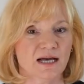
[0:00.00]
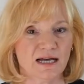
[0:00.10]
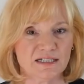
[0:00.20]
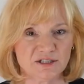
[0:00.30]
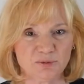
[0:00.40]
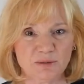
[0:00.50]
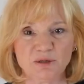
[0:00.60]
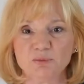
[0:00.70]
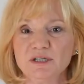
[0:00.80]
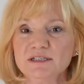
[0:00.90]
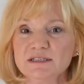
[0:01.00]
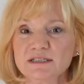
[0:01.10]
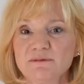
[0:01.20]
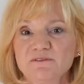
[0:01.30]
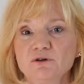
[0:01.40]
As women, we need to
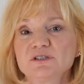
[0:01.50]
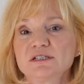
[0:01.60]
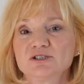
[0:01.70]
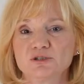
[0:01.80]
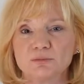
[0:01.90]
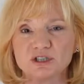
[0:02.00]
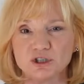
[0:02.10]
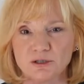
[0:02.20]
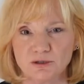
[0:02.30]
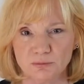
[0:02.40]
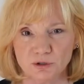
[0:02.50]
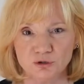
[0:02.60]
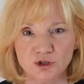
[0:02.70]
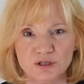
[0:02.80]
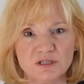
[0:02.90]
stop focusing so much on our
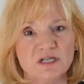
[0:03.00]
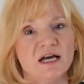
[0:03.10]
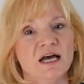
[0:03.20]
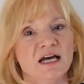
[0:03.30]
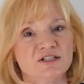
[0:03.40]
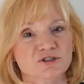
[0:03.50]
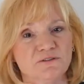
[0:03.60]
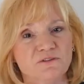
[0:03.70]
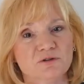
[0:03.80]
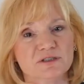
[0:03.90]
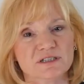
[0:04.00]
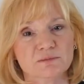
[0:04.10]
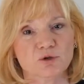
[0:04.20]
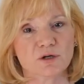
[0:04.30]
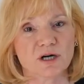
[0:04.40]
emotions and start focusing
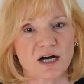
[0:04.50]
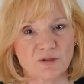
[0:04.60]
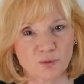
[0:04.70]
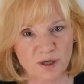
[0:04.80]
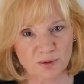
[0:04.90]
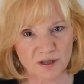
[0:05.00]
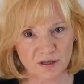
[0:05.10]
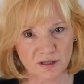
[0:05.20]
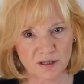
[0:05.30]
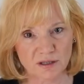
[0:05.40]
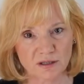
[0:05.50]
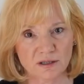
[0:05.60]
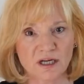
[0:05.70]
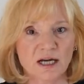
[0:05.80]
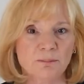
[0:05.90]
more on the way we think,
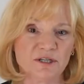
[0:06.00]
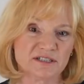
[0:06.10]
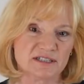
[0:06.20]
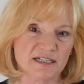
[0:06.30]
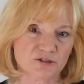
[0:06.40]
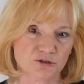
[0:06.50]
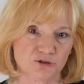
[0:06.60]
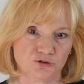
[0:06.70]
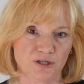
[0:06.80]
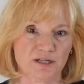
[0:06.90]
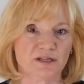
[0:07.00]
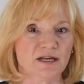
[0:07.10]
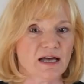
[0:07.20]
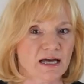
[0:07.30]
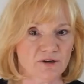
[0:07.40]
because that's our strength
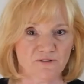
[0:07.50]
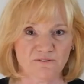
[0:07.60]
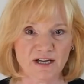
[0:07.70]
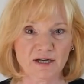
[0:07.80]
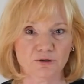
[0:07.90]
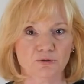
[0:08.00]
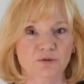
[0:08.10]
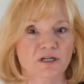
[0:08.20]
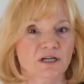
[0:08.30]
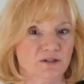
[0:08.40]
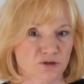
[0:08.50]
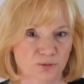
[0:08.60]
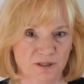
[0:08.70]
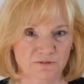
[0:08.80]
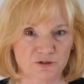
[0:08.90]
and our value in the
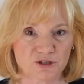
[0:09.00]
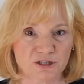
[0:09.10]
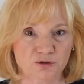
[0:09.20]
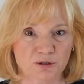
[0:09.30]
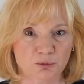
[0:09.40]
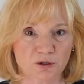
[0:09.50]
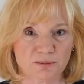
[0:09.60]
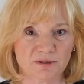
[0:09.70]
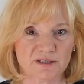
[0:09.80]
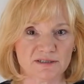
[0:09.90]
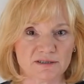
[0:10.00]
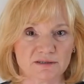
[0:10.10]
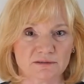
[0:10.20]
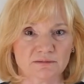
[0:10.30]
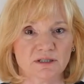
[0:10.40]
21st century workplace.
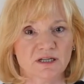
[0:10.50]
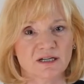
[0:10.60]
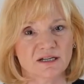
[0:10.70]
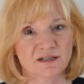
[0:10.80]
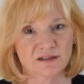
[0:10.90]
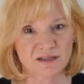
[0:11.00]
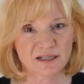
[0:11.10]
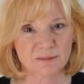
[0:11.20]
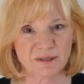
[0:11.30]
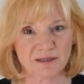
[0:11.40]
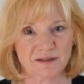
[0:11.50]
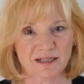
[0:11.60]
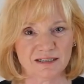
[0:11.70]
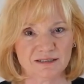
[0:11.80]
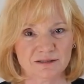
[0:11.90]
Think about
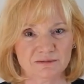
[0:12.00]
that.